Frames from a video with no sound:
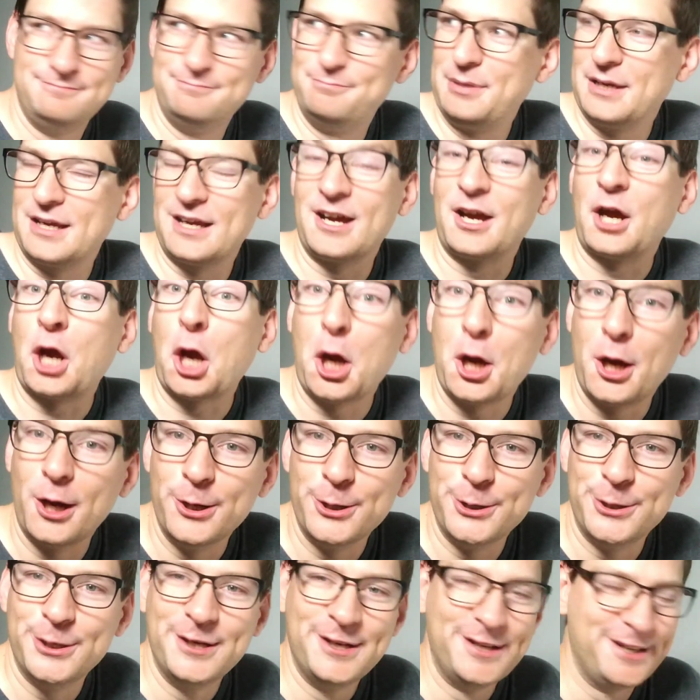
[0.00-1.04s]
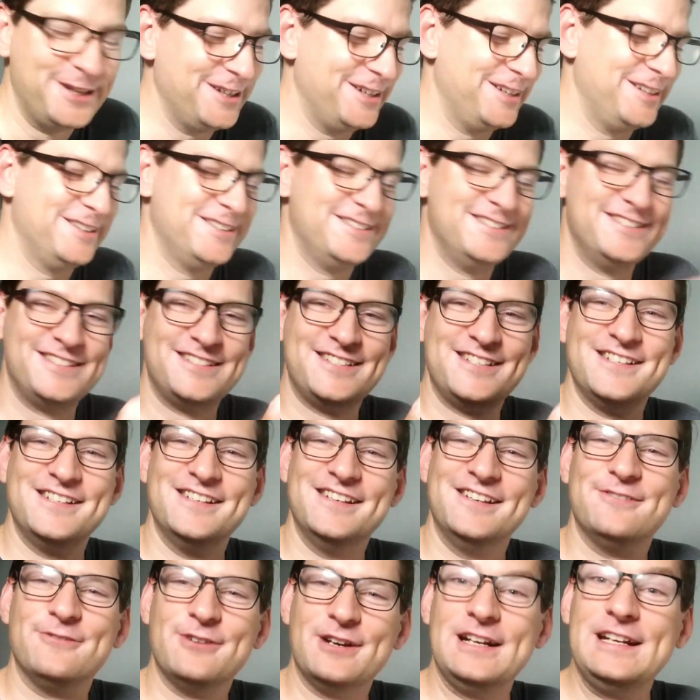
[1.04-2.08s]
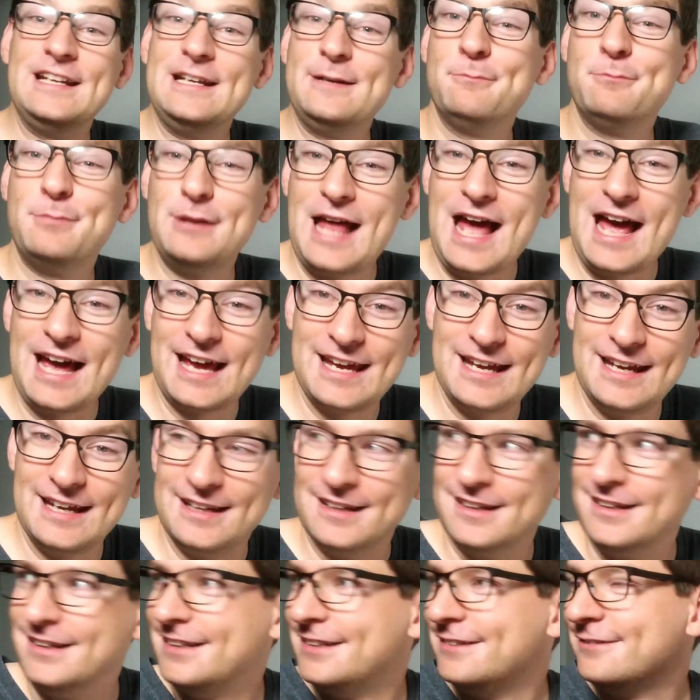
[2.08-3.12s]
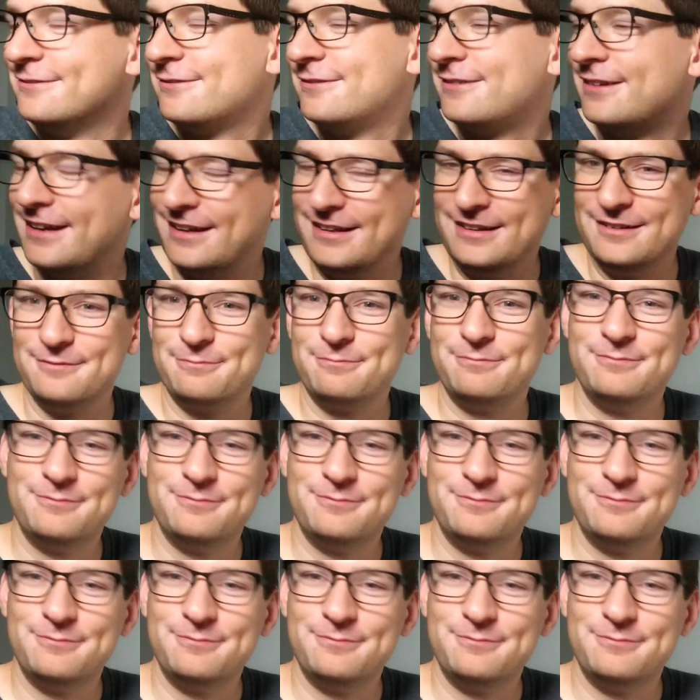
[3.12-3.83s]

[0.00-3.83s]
pick a card is written in black ink, and you